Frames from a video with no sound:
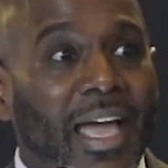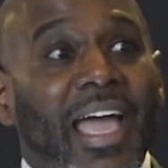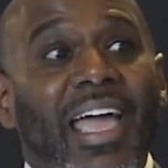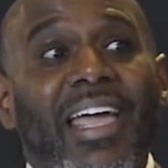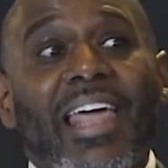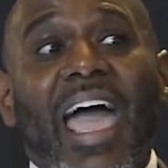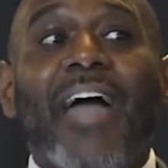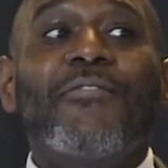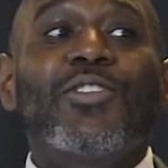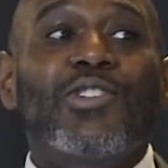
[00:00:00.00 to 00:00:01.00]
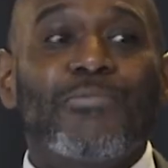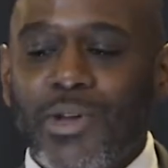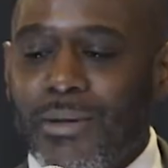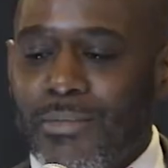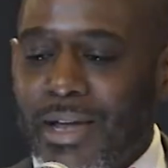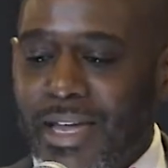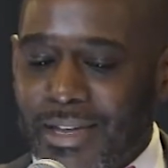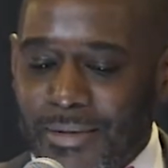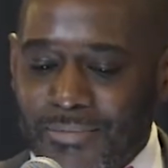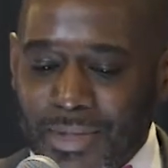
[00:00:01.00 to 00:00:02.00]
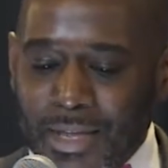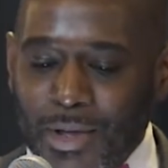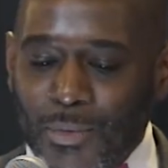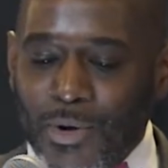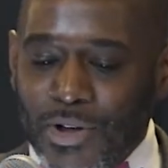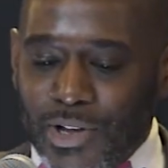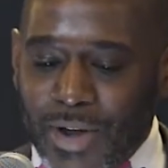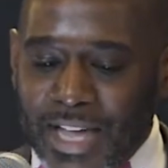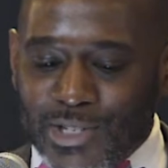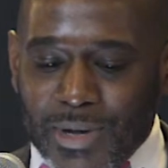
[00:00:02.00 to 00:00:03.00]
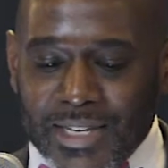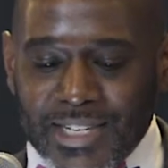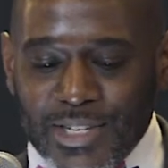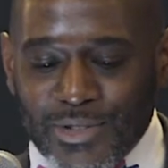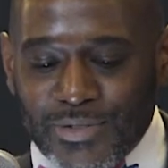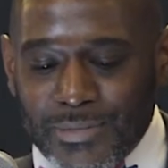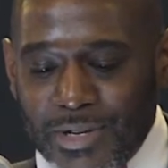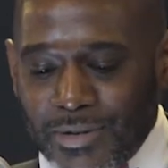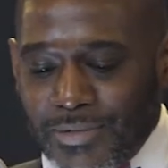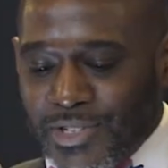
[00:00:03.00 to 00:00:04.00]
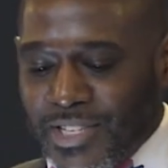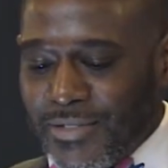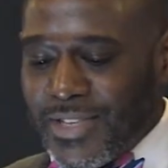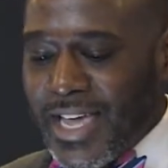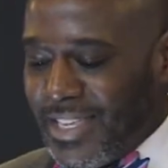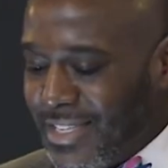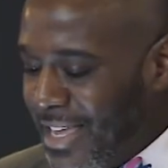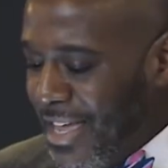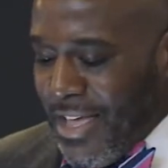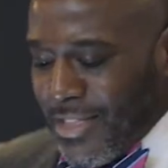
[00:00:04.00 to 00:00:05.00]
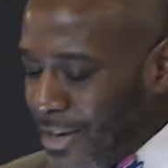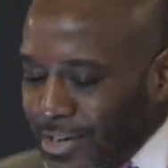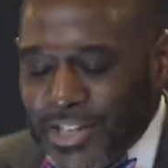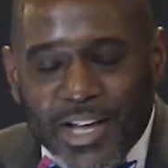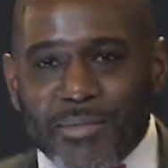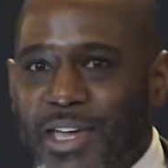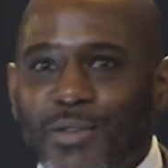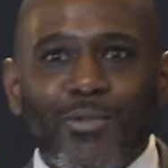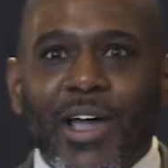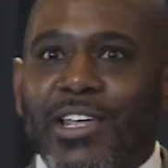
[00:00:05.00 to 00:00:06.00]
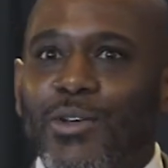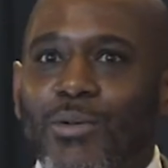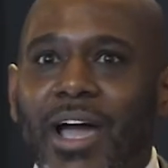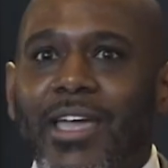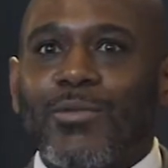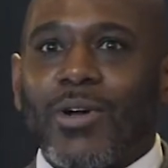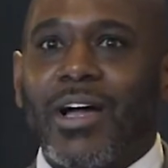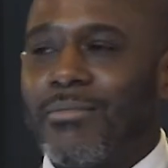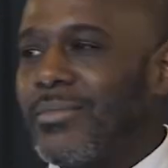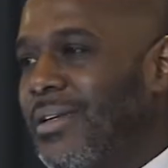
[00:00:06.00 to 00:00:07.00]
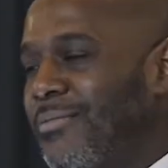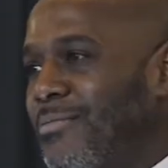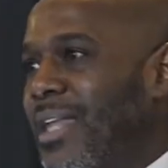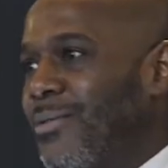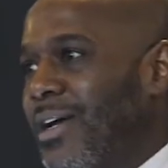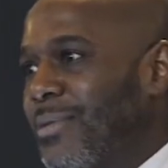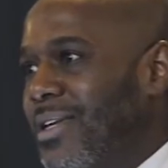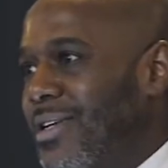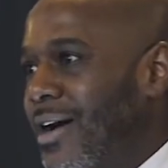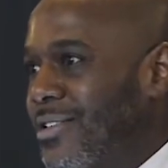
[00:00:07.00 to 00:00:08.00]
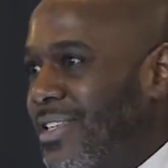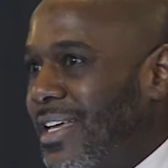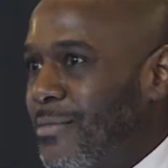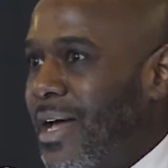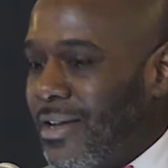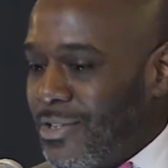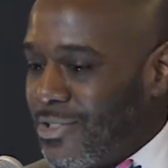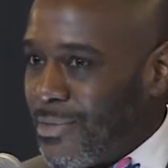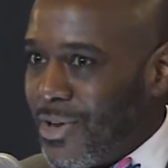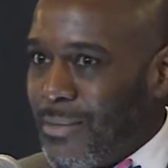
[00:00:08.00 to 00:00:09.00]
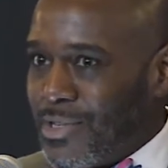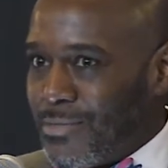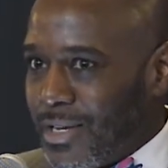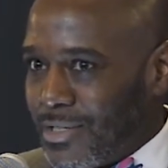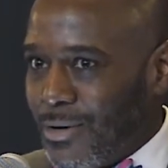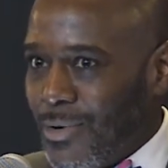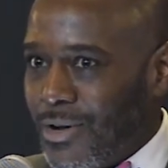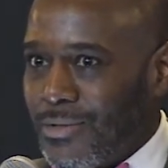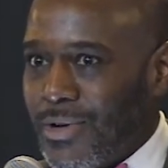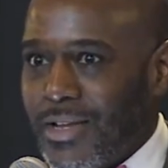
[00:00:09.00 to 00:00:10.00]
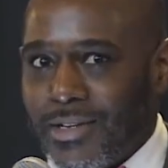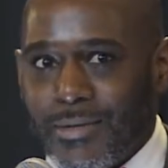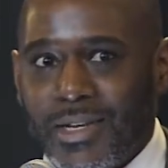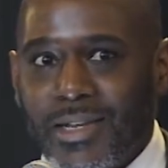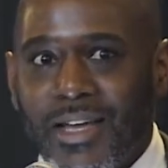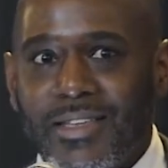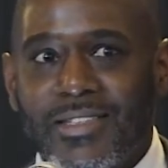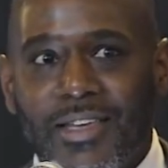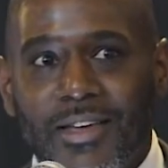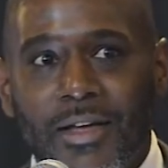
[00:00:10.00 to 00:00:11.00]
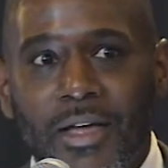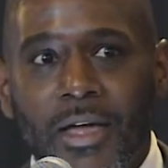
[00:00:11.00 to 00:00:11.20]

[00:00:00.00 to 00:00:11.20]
And after spring break, We're going to graduate teachers from the University of Dayton. They're going to come in ready to rock and roll. And by the way, I'm getting tired of standing back here, so I'm going to grab this mic and start walking around in a minute, I can tell.